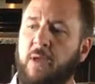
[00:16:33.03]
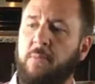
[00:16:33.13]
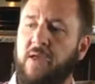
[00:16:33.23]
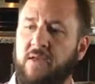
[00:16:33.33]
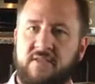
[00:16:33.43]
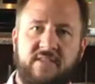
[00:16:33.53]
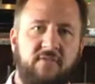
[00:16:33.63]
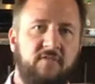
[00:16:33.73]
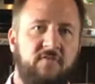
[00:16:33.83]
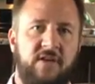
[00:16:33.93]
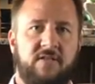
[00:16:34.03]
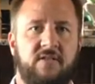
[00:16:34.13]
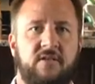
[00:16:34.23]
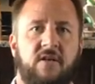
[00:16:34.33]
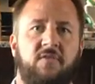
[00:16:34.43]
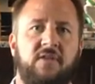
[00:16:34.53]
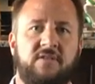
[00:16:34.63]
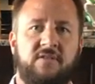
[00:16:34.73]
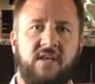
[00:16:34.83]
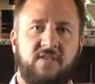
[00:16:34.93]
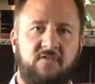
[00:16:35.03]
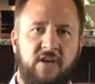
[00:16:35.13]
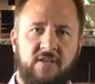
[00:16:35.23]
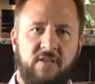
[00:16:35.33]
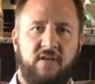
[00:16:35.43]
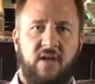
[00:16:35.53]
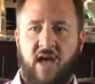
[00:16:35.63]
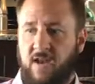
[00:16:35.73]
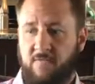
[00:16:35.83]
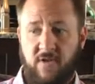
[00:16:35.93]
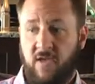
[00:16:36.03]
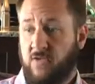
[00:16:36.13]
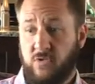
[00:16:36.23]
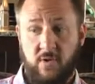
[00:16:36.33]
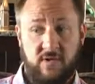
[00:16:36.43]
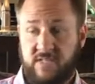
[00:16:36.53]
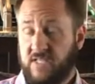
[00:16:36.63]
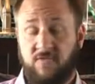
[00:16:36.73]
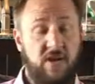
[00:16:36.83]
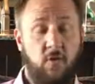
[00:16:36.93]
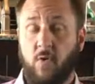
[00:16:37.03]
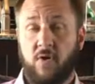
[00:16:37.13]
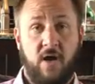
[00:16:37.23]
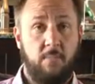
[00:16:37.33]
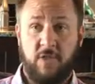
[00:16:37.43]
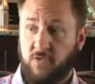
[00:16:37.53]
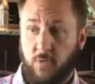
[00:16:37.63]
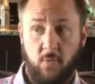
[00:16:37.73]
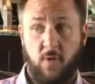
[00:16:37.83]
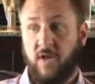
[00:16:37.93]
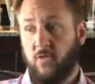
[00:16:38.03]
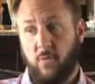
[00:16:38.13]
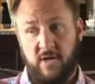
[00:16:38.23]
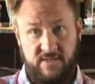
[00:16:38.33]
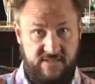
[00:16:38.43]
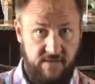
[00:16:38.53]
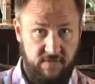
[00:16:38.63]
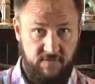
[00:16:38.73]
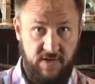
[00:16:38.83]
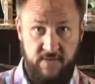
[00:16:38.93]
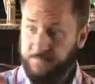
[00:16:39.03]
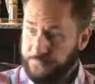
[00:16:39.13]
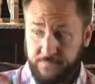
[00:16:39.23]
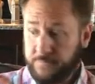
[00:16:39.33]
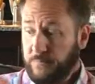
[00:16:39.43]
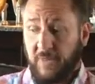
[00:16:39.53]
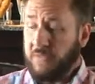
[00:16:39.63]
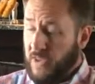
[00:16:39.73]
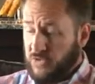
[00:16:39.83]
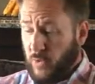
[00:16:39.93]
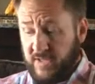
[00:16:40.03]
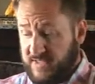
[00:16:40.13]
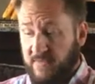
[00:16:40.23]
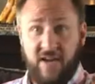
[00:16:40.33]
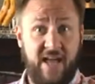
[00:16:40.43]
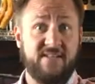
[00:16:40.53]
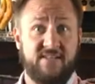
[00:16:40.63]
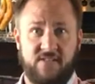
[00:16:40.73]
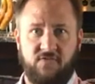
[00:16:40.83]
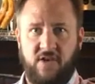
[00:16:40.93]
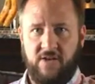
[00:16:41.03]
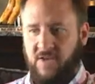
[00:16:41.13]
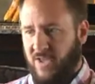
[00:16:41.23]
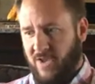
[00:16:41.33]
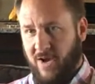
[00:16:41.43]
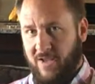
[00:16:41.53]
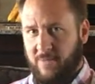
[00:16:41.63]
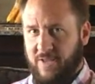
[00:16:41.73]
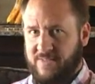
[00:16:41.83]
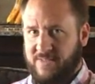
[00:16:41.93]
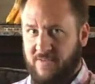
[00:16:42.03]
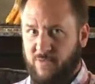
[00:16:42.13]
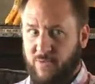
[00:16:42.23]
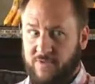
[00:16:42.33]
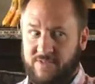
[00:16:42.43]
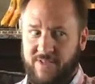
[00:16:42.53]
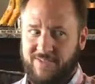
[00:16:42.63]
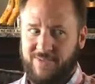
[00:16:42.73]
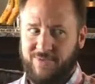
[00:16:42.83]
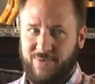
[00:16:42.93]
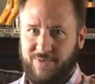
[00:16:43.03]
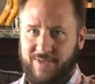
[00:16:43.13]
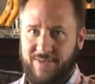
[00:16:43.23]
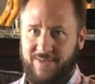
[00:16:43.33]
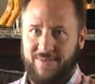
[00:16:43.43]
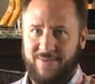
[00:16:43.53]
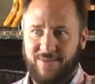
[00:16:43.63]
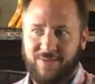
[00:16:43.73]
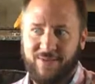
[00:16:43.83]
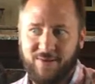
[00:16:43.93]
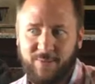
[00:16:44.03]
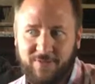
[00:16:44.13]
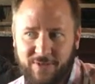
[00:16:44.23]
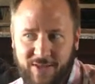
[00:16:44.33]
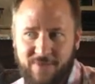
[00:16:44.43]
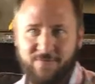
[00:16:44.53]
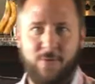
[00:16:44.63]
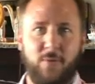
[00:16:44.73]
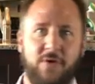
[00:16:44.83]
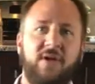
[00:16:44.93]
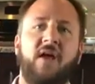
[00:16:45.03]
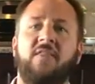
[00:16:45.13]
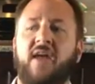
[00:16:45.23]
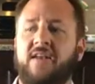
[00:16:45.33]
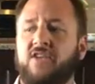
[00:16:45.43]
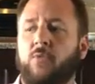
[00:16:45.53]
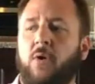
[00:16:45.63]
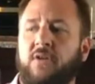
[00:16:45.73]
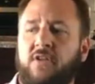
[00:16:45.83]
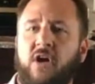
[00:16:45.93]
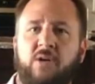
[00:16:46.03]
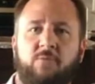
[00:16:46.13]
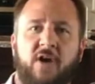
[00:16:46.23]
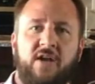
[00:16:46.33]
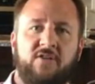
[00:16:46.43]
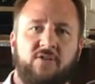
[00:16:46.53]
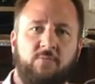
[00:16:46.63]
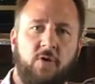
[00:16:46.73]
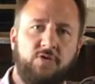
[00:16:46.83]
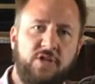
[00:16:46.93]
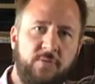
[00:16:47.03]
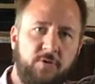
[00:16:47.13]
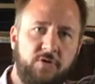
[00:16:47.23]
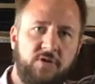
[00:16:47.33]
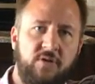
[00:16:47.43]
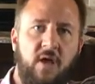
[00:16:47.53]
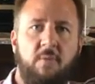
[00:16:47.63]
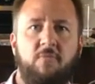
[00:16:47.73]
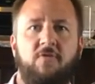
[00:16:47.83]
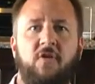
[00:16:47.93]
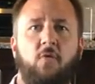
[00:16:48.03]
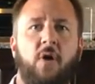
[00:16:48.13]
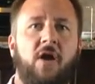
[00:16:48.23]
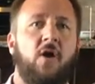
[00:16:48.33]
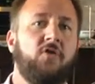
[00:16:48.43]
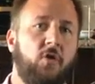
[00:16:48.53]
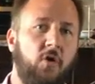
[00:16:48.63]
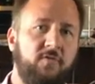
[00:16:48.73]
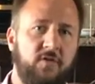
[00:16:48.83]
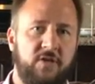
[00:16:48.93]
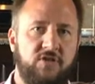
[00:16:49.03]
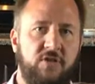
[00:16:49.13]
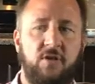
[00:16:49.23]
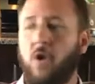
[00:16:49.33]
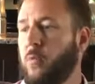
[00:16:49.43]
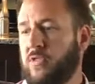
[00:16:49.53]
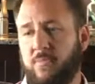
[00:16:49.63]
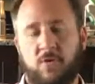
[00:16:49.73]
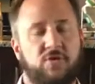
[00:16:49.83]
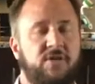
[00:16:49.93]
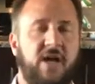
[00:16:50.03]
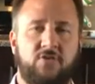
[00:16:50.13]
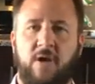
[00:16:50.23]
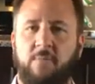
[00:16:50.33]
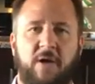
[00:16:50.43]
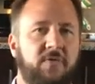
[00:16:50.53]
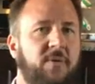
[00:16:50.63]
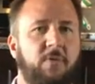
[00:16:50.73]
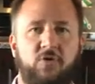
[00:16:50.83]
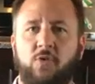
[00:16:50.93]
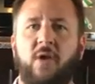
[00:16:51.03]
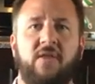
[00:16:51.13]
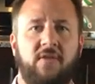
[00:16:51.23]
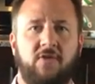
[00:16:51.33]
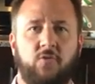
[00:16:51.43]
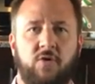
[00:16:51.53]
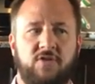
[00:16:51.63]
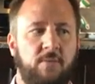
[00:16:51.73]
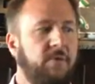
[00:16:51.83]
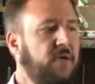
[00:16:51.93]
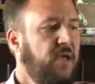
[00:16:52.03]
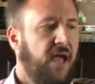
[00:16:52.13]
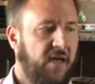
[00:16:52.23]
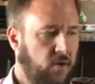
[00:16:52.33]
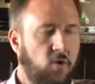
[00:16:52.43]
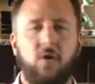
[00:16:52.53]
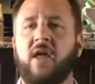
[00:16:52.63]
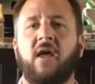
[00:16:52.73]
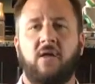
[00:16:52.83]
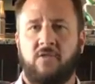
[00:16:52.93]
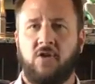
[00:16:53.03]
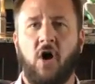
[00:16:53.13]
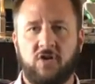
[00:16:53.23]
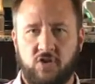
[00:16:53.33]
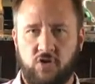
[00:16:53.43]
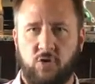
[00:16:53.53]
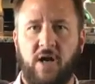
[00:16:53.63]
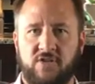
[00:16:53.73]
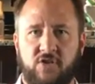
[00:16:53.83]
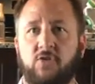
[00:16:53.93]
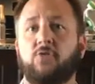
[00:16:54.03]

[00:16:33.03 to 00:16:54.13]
it maybe 7 feet, then 6 feet. And if you throw it at 6 feet, he won't come. Then throw one other one at 7 feet. Those one at 7 and 6 feet. Can I get 7? Well, 6 is only a little bit of a lean forward. The idea is wanting the dog to practice approaching the person and moving away on their own volition, with the person not trying to pet them or do anything towards them, and earning the dog's trust